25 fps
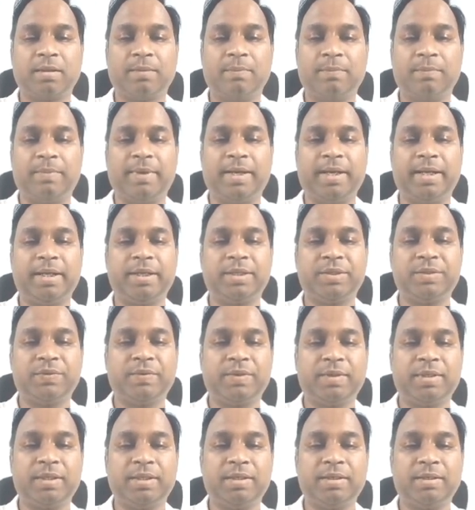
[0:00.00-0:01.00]

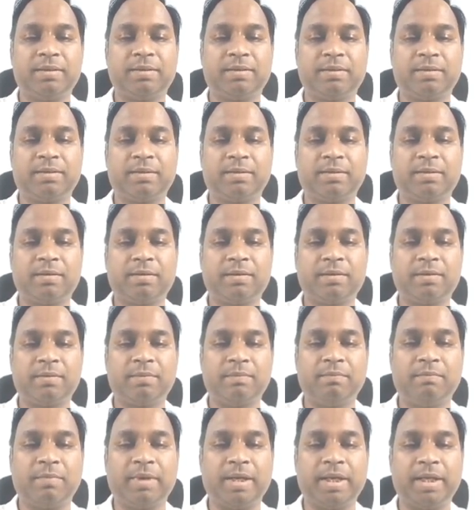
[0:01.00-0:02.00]
-1,
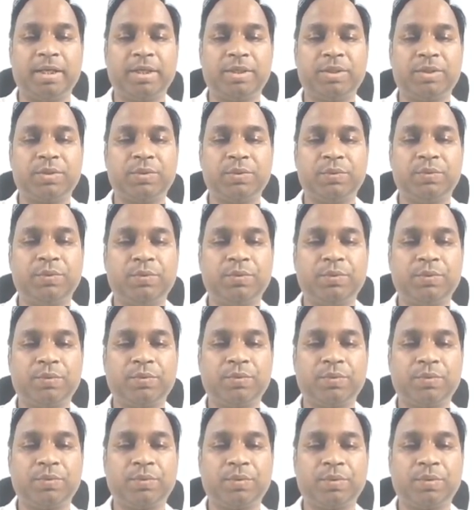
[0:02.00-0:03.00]
-2,
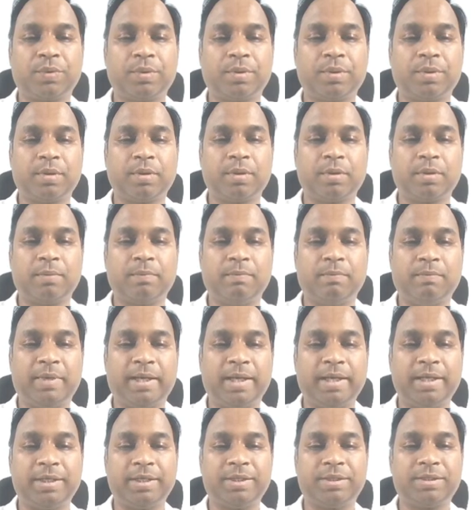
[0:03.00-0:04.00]

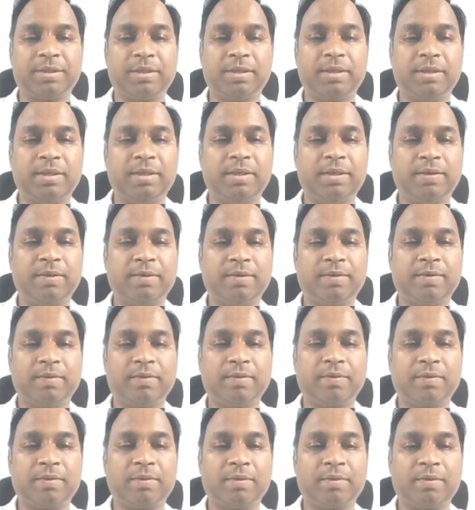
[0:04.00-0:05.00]
-3,
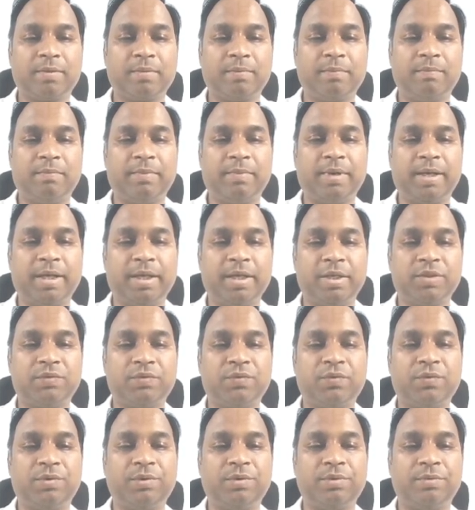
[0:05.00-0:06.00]

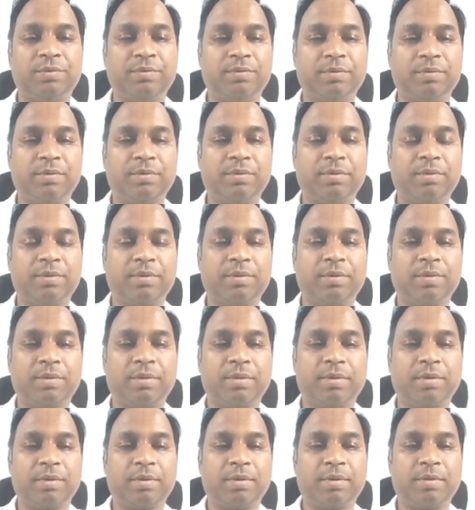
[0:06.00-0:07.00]
-4,
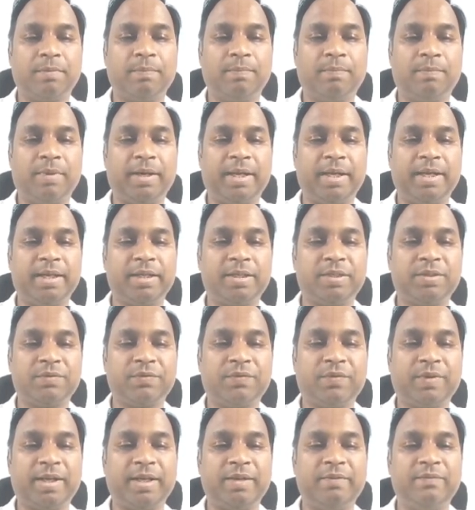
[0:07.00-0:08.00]

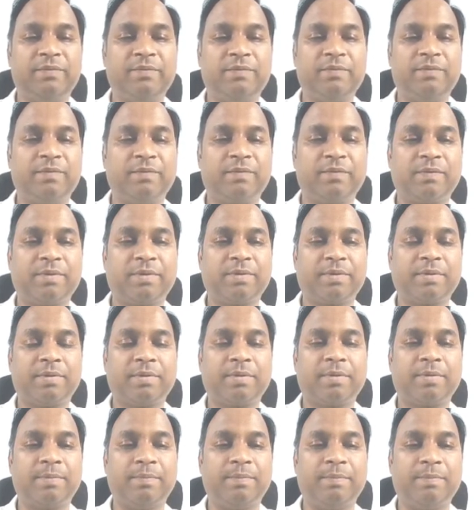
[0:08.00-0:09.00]
-5,
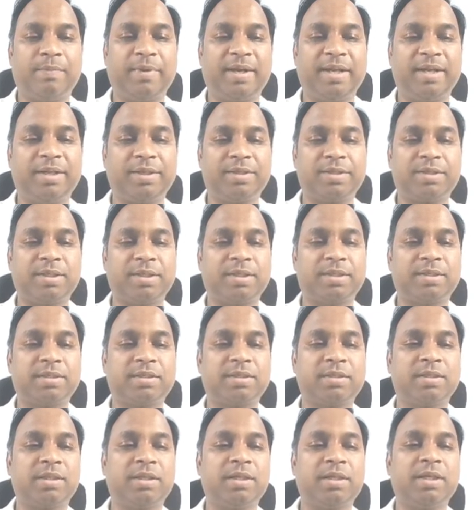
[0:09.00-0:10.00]
-6,
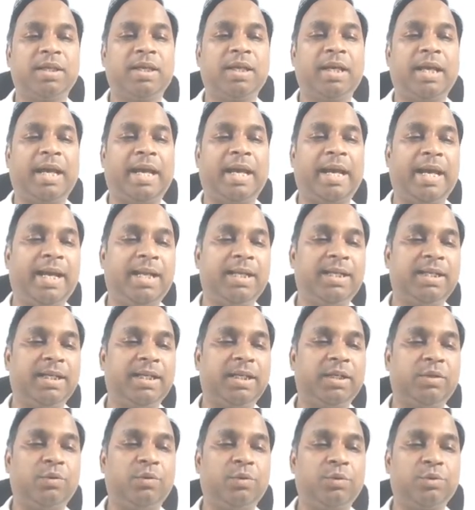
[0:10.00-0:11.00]
and
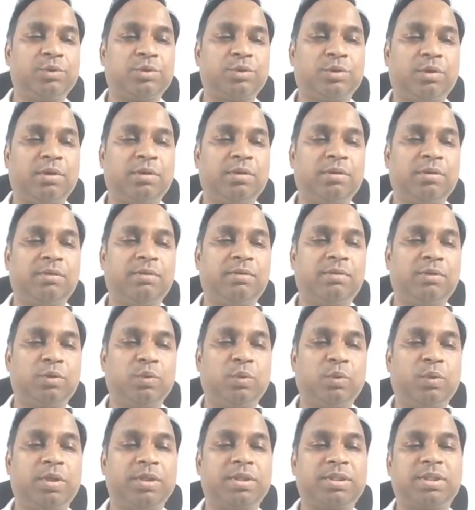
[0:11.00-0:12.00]
it goes on
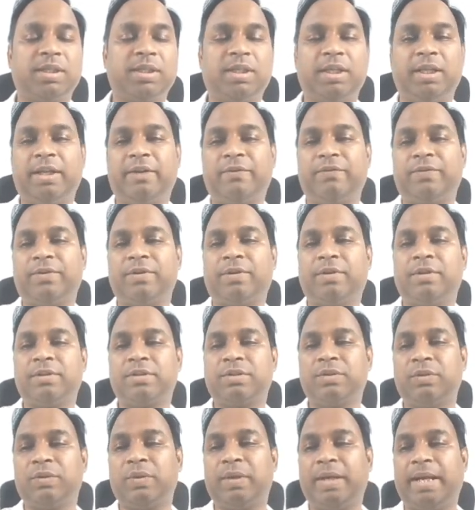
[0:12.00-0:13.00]
towards the left
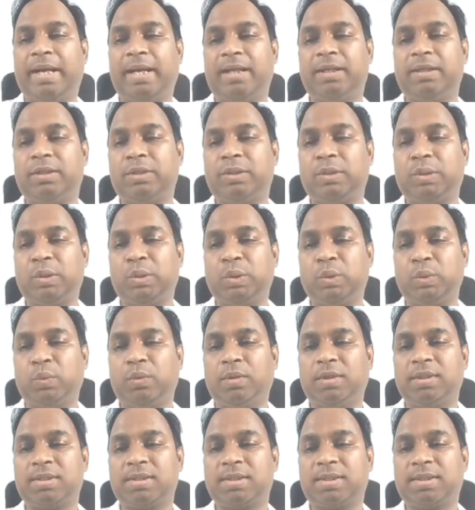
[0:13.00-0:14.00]
also and
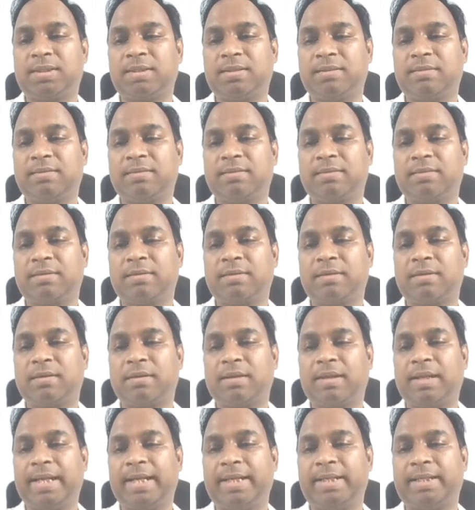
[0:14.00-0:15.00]
towards the
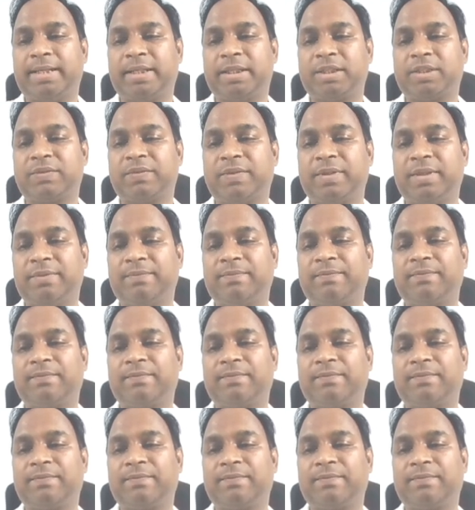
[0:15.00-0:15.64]
right as well.